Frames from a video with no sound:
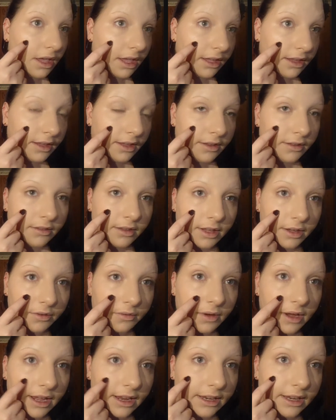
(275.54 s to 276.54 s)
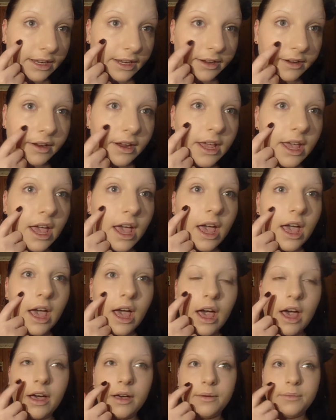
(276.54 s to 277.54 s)
and like right in here.
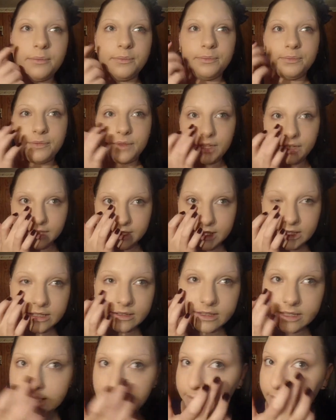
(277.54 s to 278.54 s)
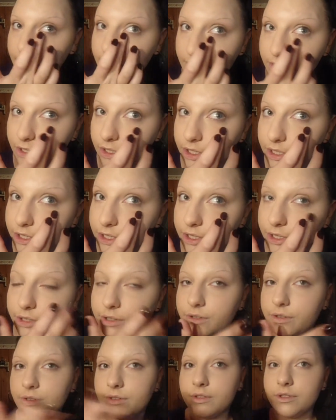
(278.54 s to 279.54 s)
You can still see my dark
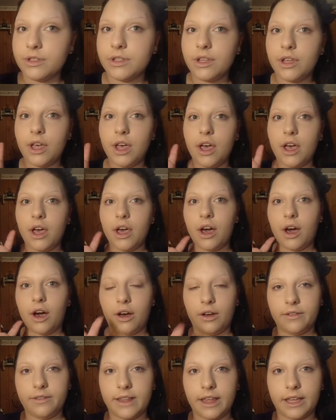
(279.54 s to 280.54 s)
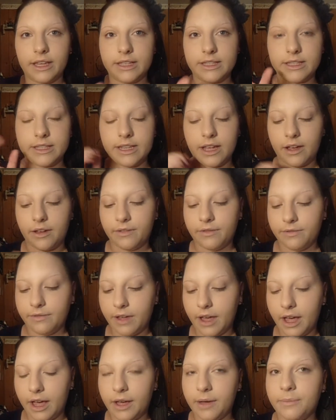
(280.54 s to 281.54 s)
circles, all of that good stuff.
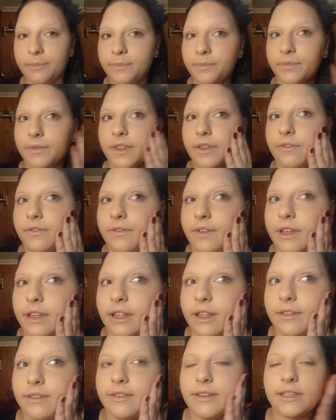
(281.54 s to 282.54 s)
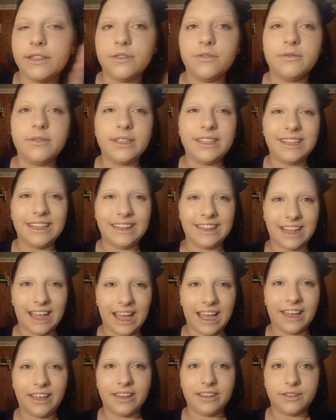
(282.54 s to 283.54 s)
The feel of it, it's really
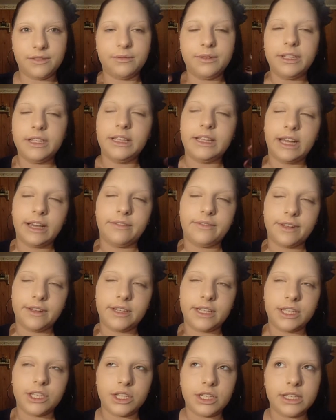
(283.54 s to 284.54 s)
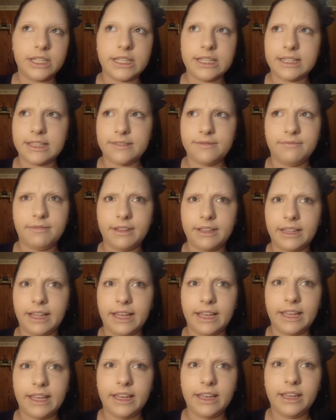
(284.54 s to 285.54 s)
light. It's a really light foundation. It doesn't feel
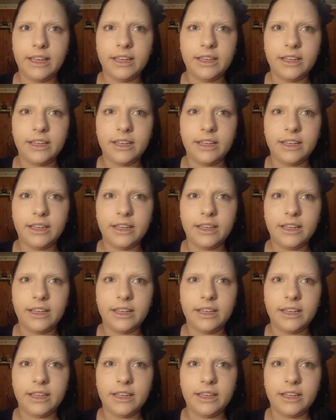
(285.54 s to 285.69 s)
like